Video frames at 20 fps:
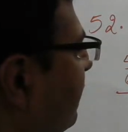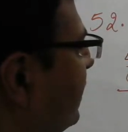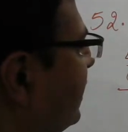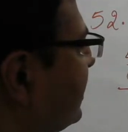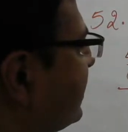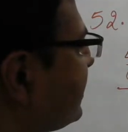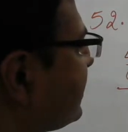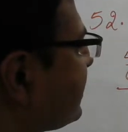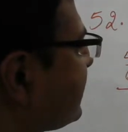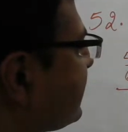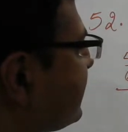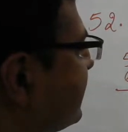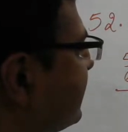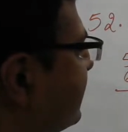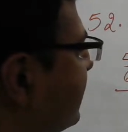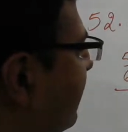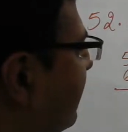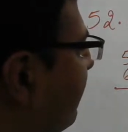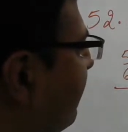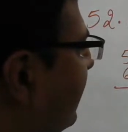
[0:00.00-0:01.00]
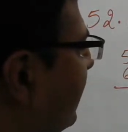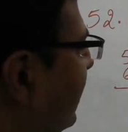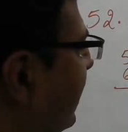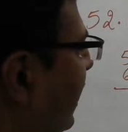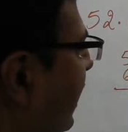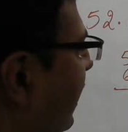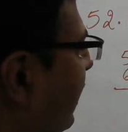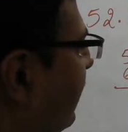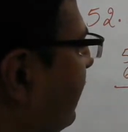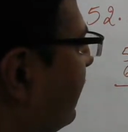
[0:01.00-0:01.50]
means 7
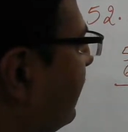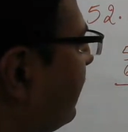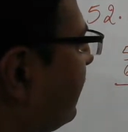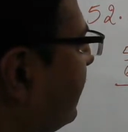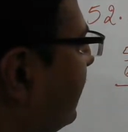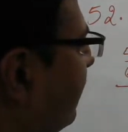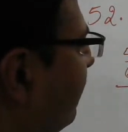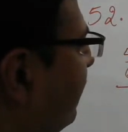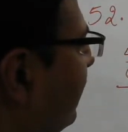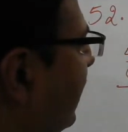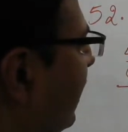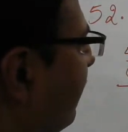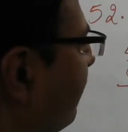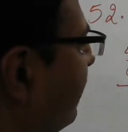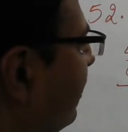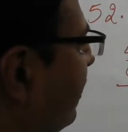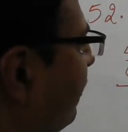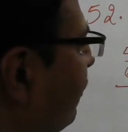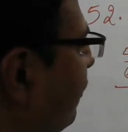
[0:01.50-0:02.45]
and then we have a